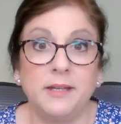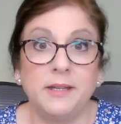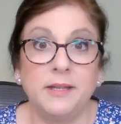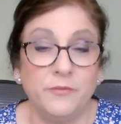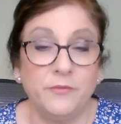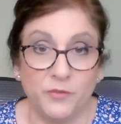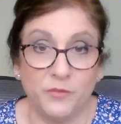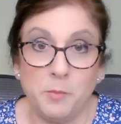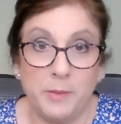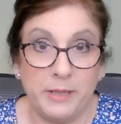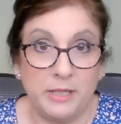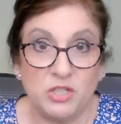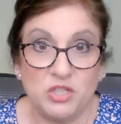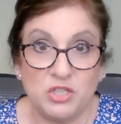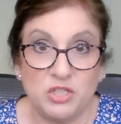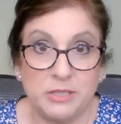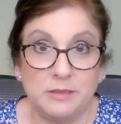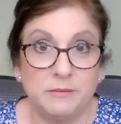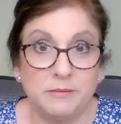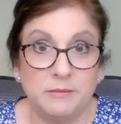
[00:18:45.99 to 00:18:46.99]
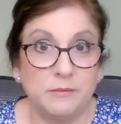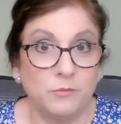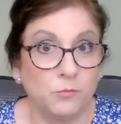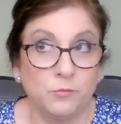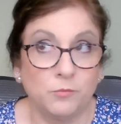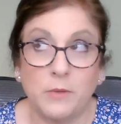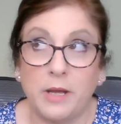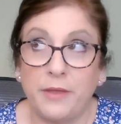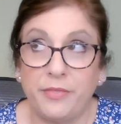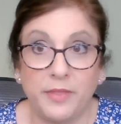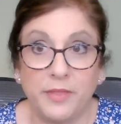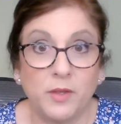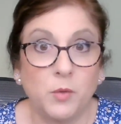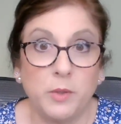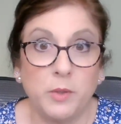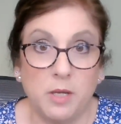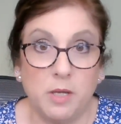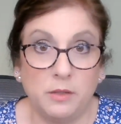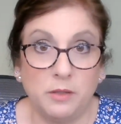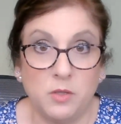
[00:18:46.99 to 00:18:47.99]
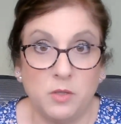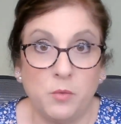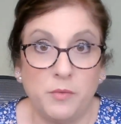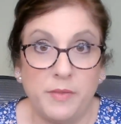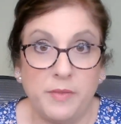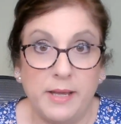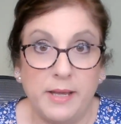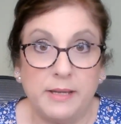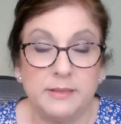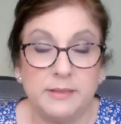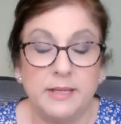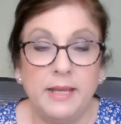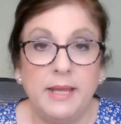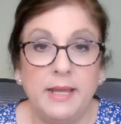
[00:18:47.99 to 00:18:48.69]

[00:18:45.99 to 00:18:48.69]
information. I think we all know that.